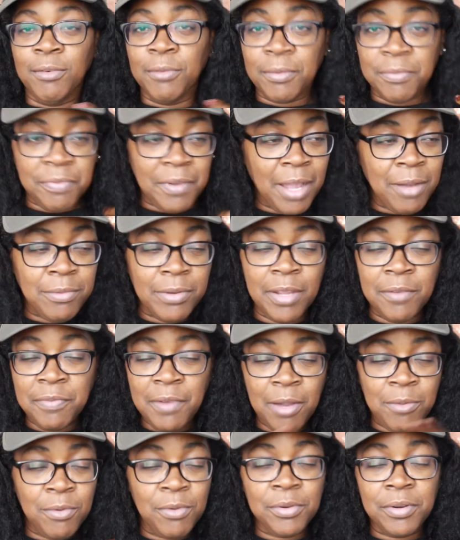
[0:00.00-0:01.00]
If
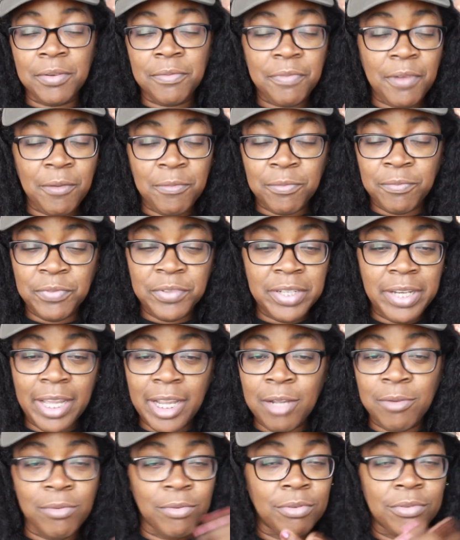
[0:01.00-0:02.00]
I feel
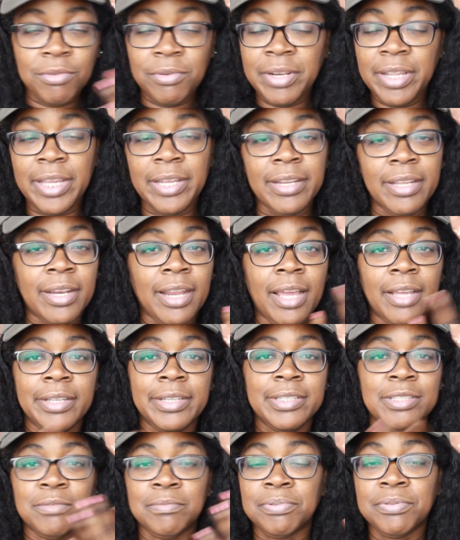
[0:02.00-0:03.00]
like I want to do that, then I
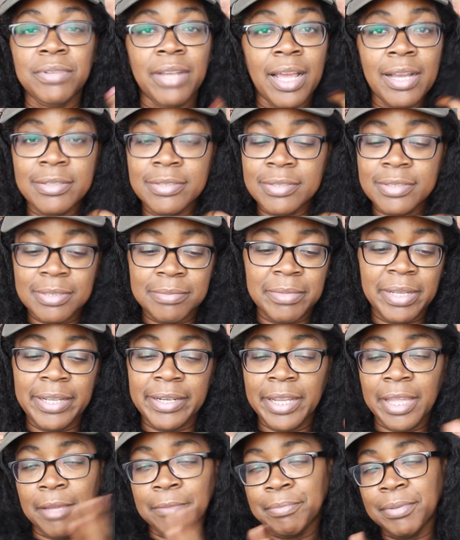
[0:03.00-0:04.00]
get some pullouts or something
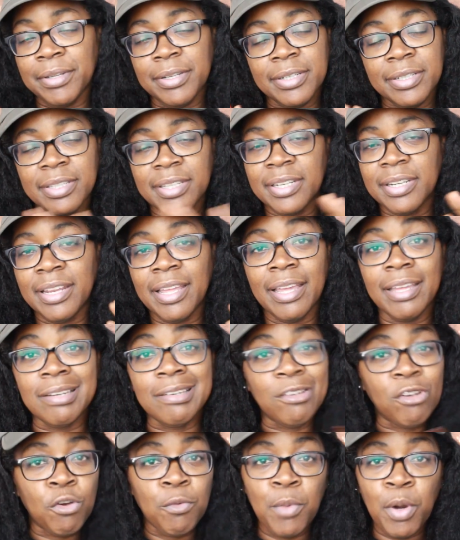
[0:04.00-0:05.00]
like that. But other than
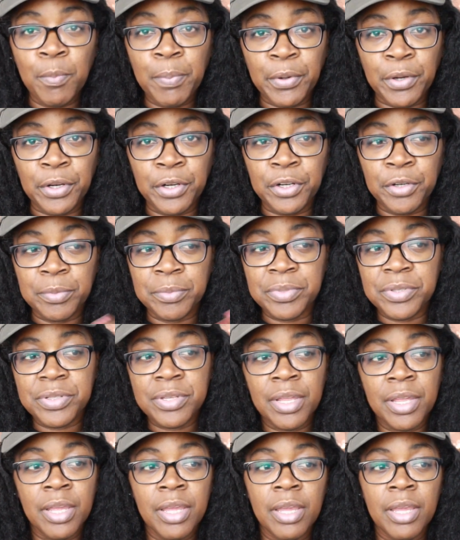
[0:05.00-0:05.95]
that, no more perms.